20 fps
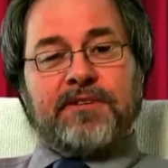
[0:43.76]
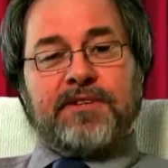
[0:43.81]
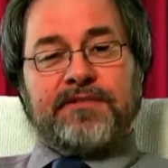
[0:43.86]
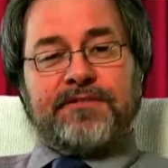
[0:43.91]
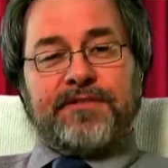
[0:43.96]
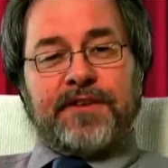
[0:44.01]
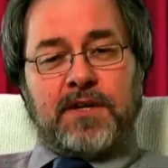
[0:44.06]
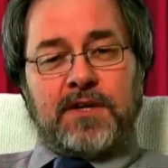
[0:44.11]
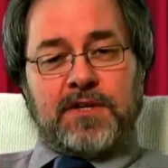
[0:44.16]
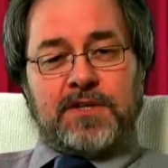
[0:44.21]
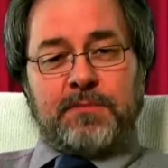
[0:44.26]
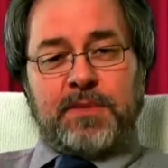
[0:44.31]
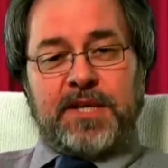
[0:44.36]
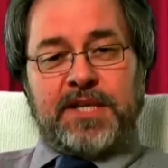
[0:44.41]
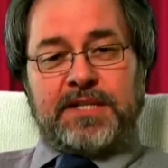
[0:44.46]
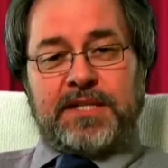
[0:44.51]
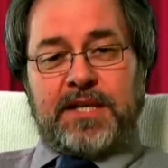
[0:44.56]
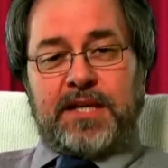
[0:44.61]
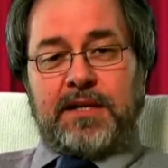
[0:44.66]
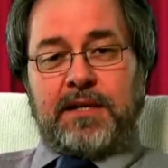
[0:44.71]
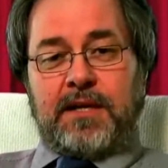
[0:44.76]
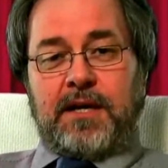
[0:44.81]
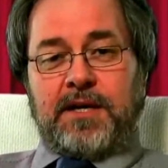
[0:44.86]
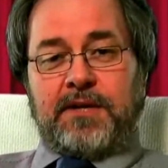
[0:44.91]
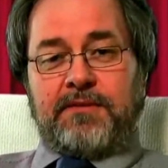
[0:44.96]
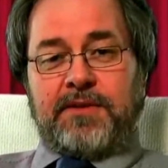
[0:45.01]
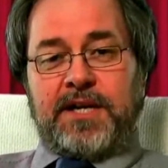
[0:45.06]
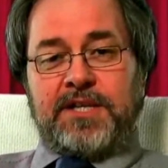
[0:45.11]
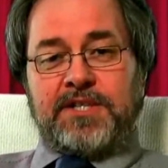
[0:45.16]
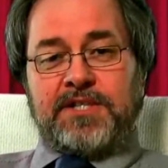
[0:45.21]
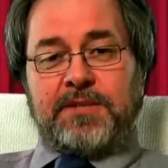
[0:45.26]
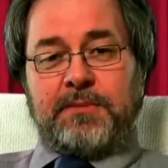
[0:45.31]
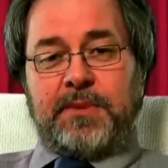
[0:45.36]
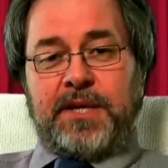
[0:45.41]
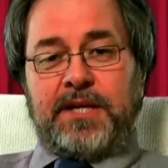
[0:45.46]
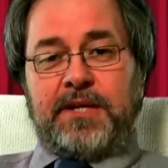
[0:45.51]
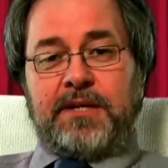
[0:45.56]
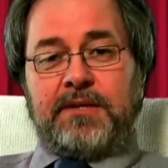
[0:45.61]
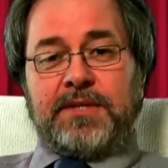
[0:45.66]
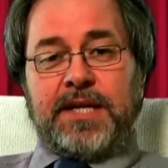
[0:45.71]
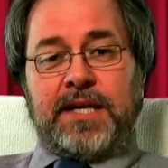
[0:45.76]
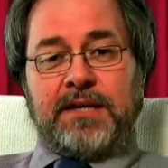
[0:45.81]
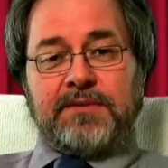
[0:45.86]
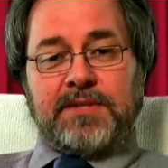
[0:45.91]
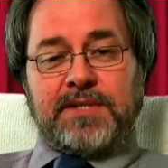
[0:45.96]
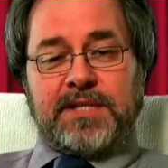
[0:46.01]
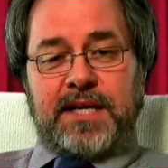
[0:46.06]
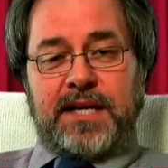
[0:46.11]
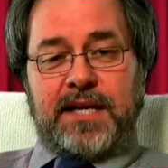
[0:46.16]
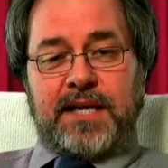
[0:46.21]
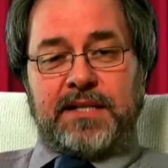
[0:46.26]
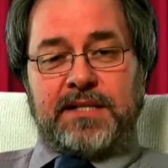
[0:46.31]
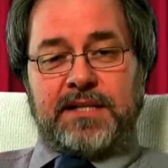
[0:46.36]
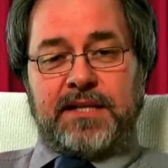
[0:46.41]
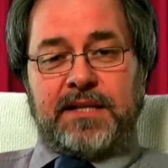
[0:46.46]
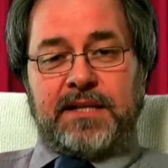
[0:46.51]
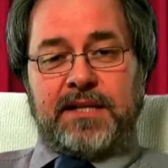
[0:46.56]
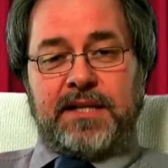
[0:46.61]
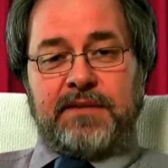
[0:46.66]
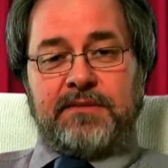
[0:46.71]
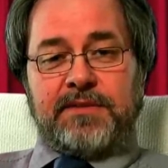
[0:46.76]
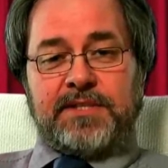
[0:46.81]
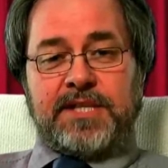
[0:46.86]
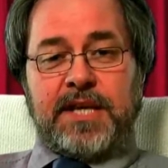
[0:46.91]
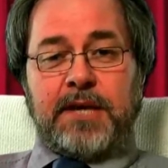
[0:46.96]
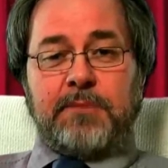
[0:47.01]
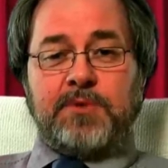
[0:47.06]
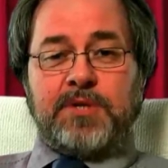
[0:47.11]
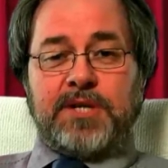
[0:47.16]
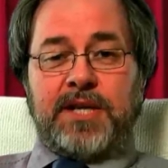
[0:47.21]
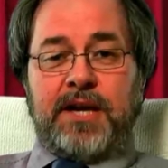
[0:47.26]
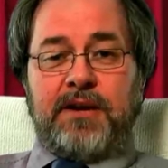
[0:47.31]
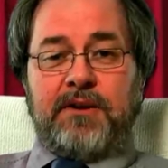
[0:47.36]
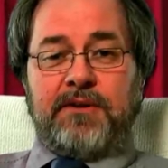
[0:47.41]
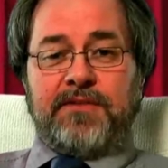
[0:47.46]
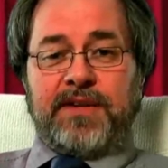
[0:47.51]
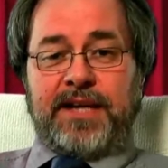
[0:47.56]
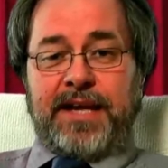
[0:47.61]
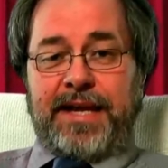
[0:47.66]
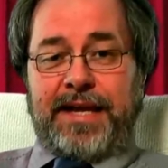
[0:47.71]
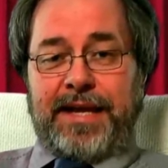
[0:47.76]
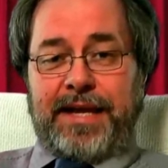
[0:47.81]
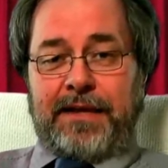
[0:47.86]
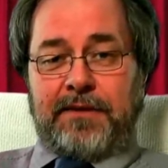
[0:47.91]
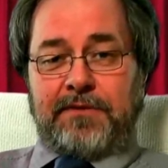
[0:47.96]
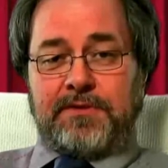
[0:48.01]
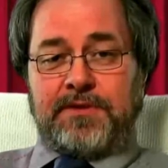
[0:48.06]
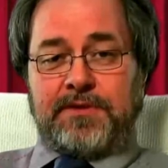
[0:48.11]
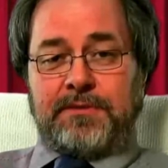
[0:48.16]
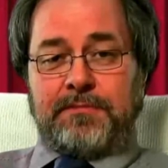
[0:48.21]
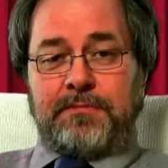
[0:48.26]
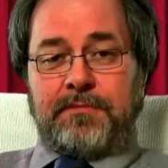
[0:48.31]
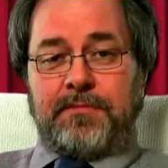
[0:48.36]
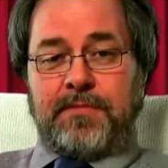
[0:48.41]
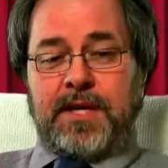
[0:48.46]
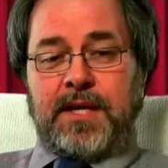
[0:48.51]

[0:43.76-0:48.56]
For the first meeting, I'd arrange to meet you downstairs in the reception area of the gatehouse.